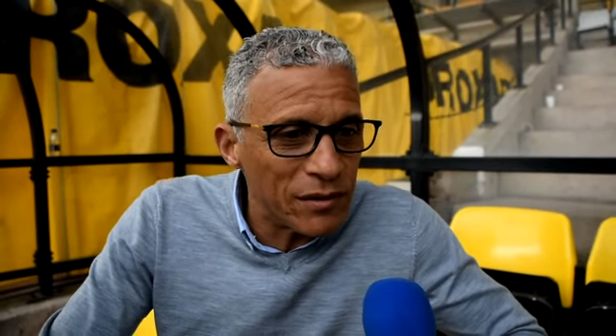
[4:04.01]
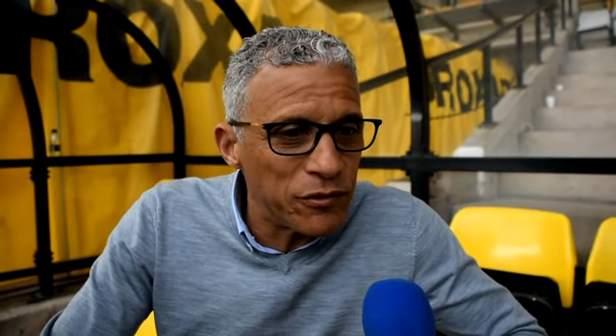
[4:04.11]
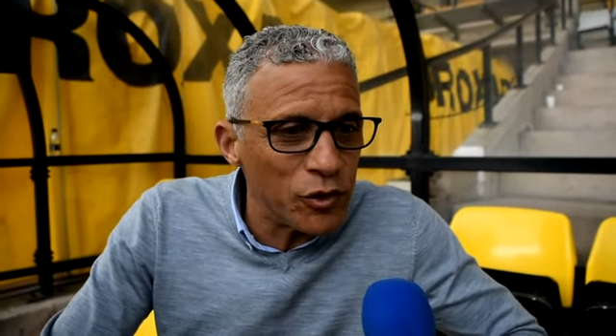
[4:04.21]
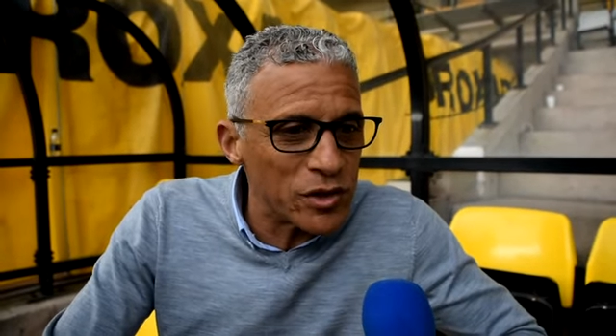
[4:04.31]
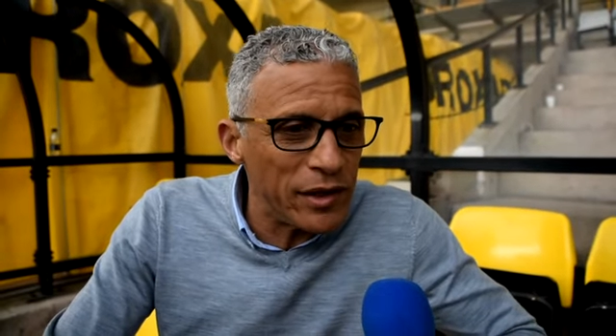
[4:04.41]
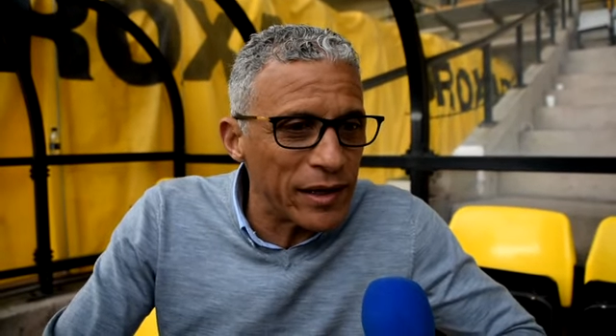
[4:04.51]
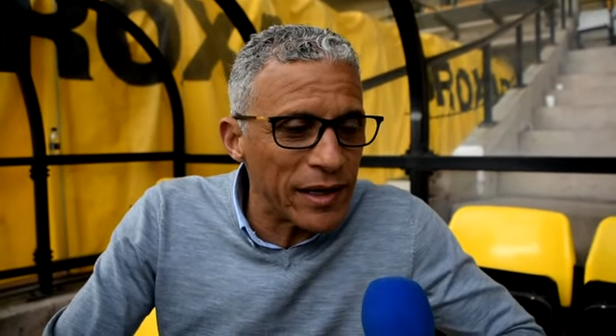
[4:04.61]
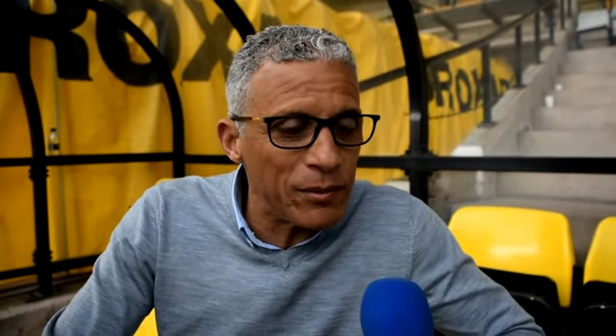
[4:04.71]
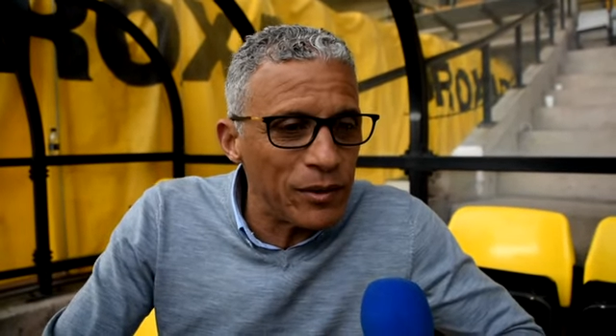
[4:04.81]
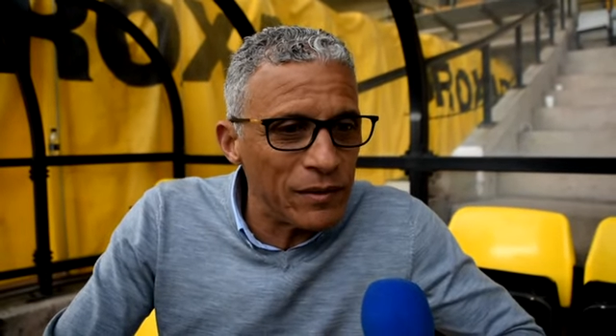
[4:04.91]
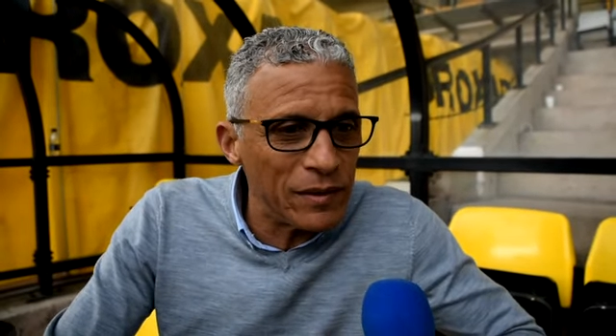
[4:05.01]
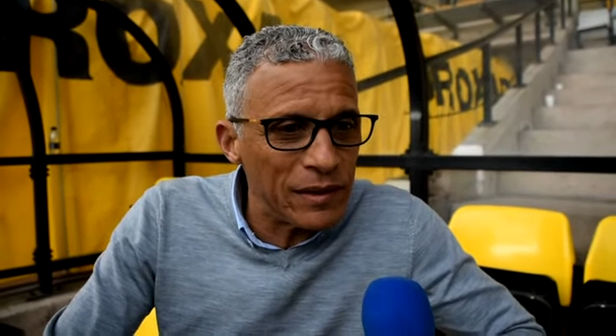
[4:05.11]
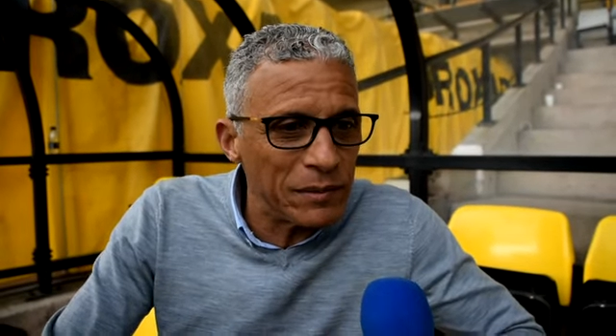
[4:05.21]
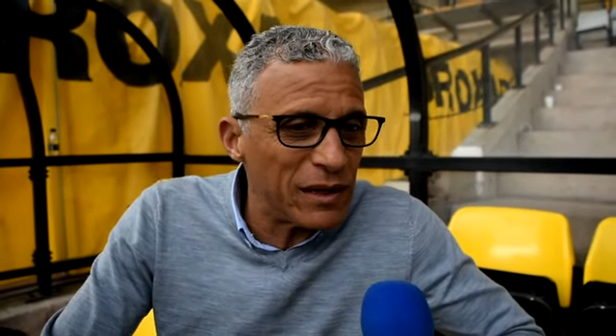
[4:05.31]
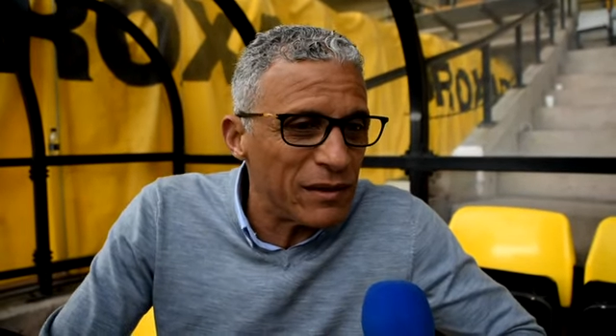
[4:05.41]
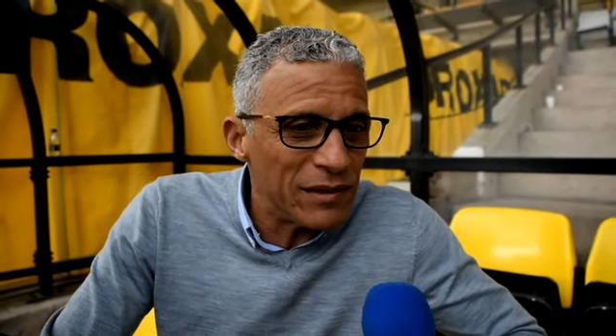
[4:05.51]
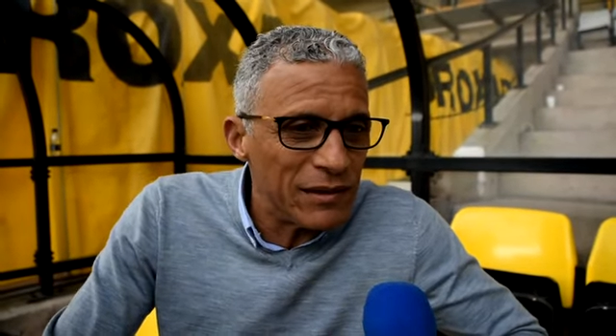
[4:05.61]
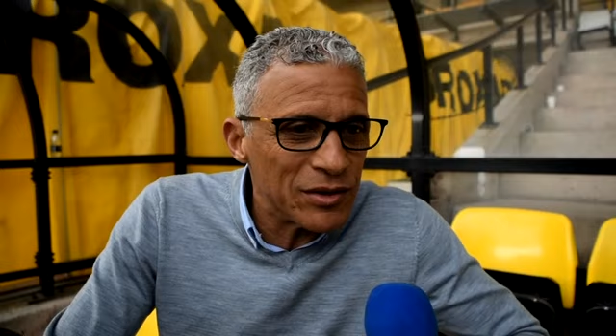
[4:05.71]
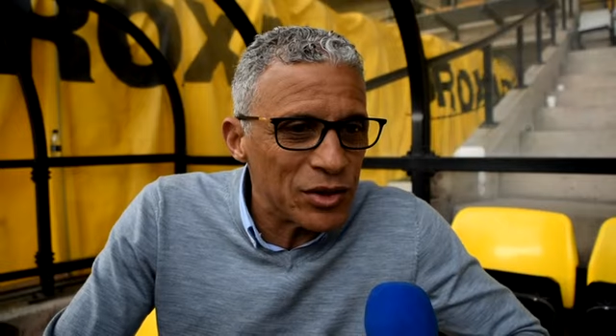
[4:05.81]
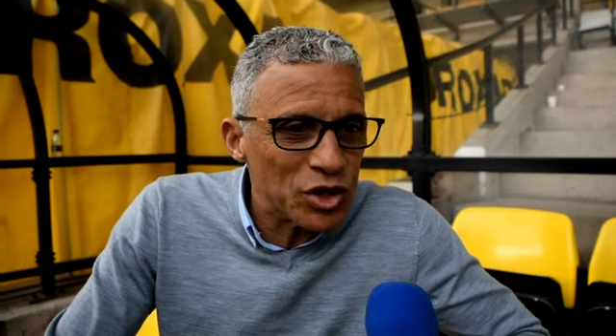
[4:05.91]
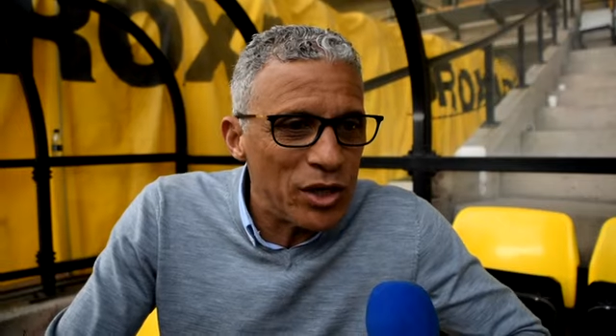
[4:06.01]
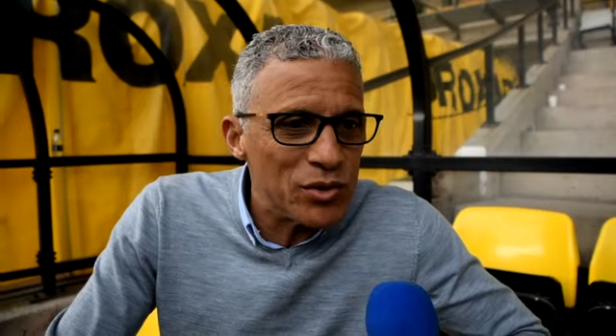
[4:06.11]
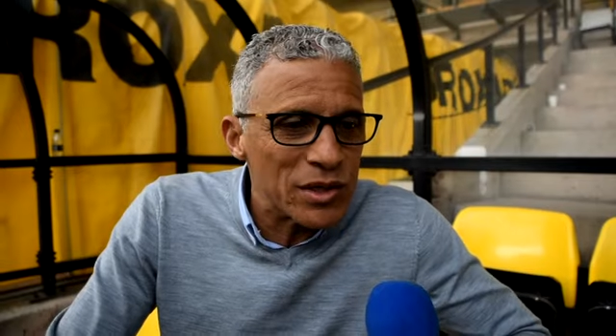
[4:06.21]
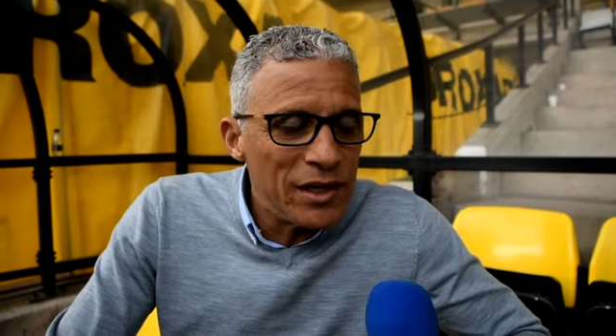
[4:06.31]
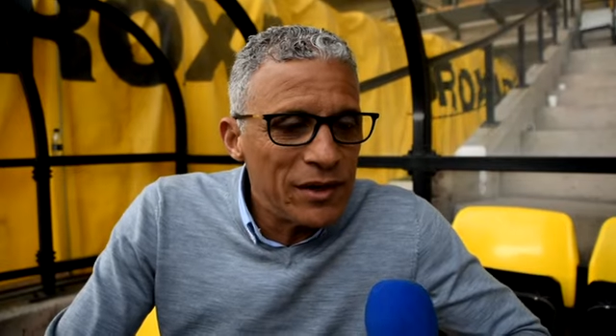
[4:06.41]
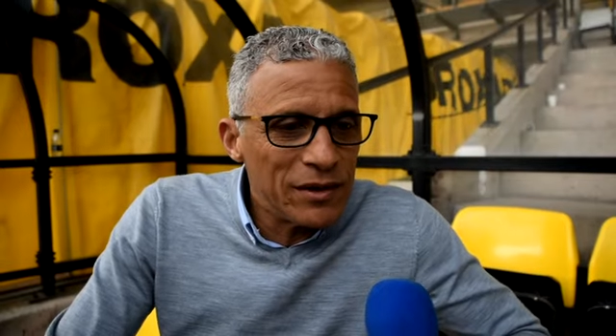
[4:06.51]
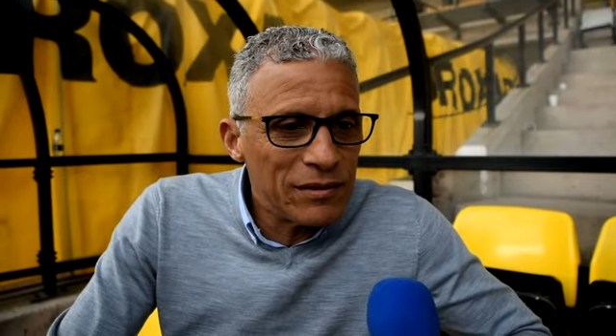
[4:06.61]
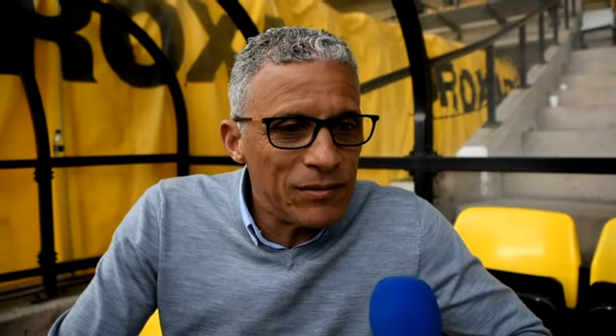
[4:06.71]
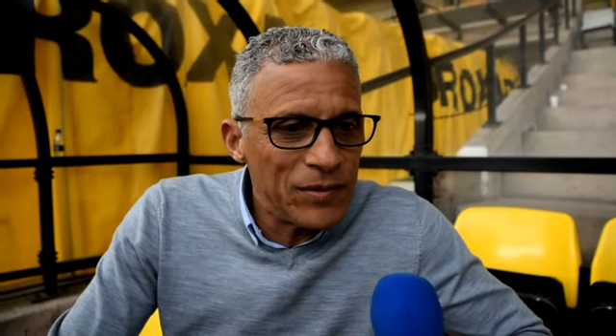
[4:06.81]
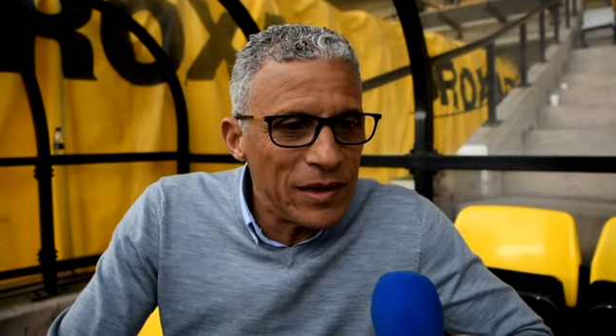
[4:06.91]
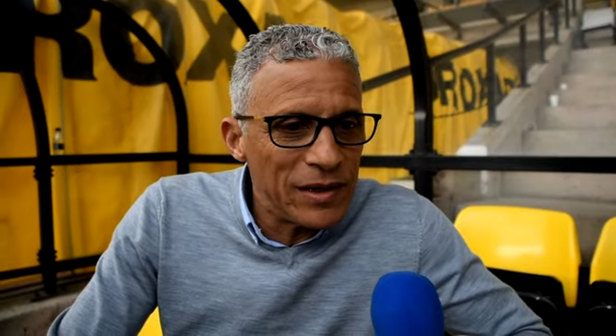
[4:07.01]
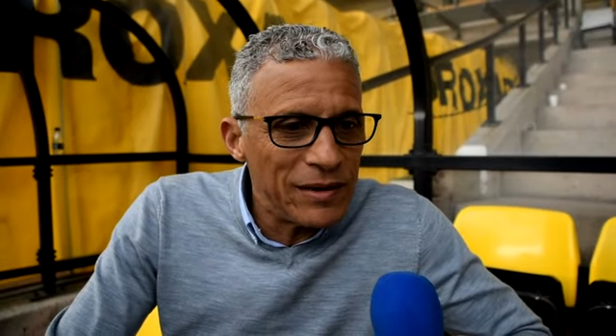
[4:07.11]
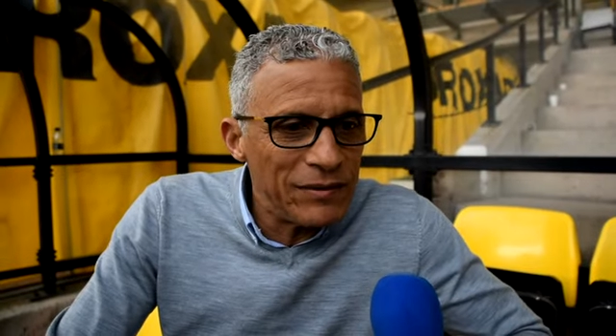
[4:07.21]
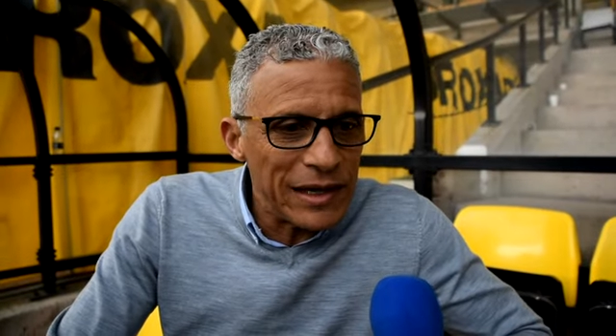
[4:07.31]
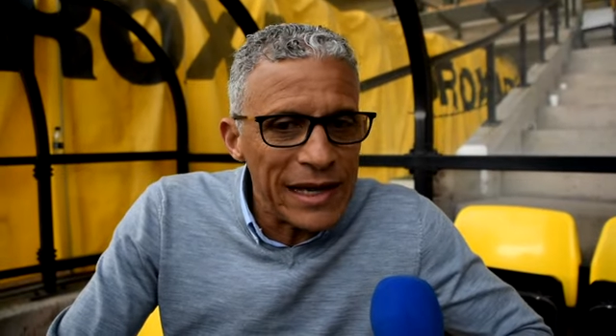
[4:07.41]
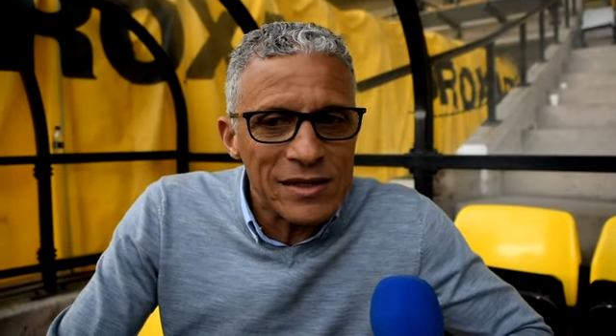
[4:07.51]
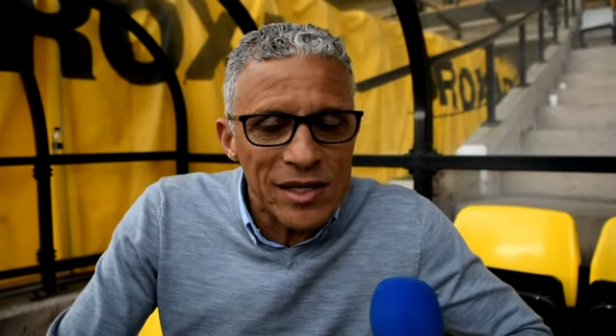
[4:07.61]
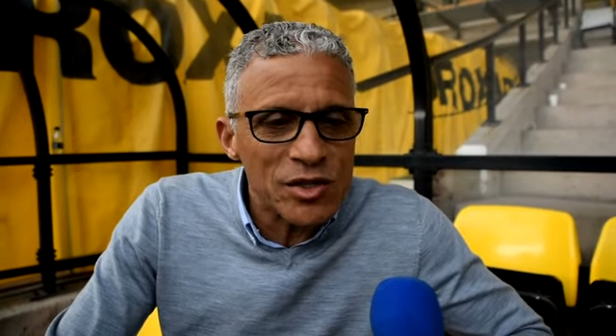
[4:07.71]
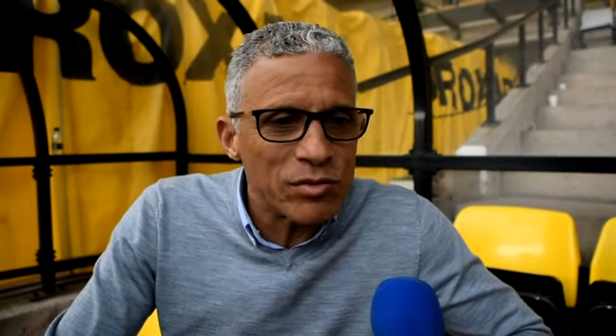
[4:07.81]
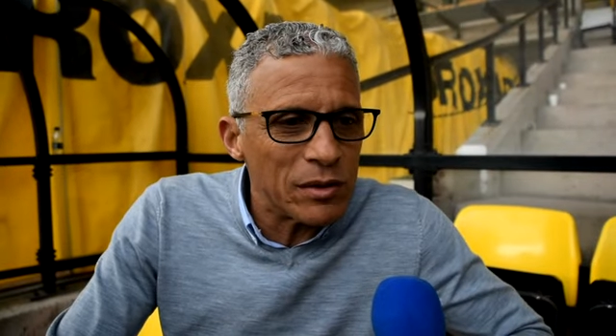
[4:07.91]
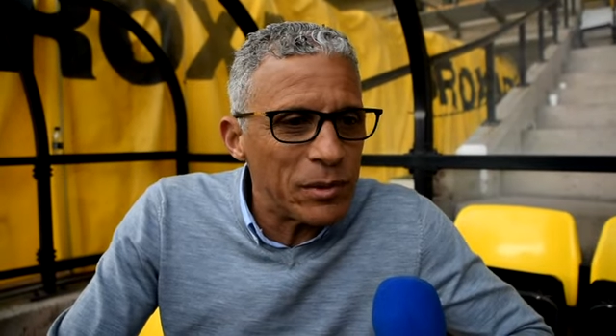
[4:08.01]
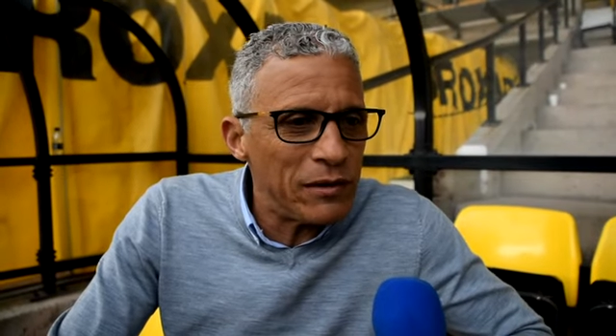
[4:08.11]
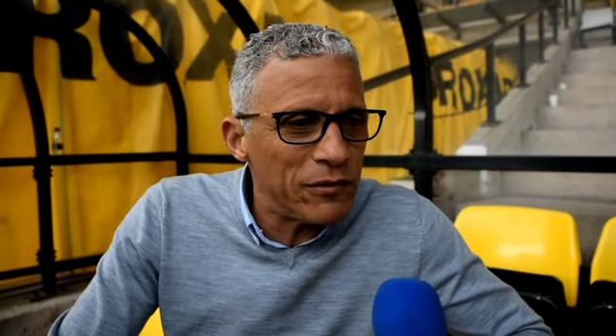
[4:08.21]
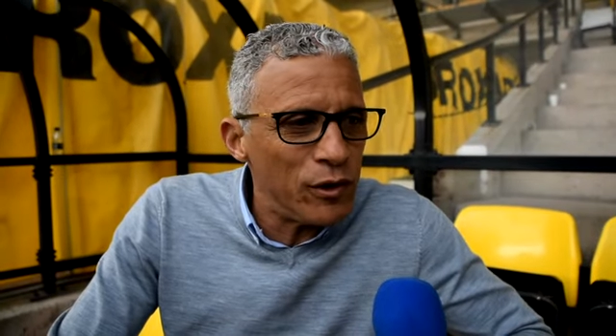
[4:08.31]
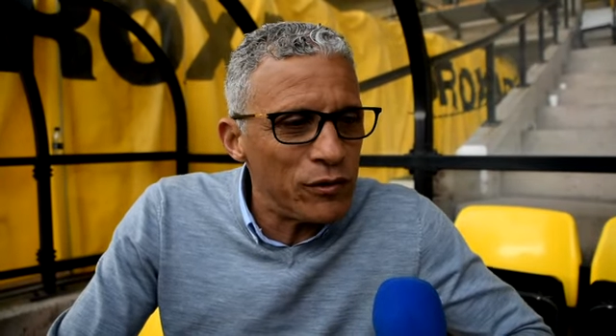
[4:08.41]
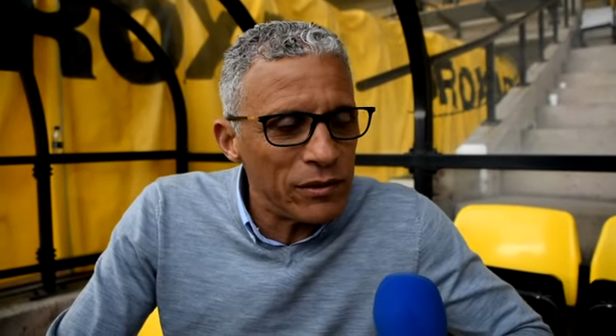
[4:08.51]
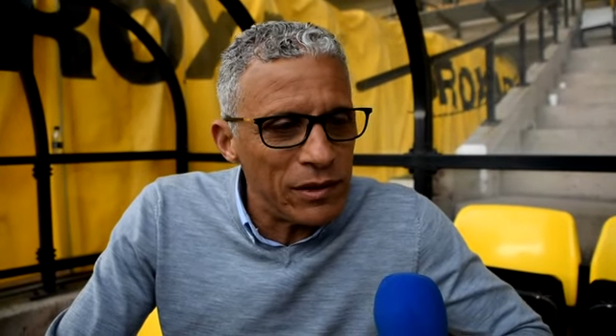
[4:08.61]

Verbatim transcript: Unfortunately, it can happen. Uh, again, uh, it shows the the lads desperate to be involved.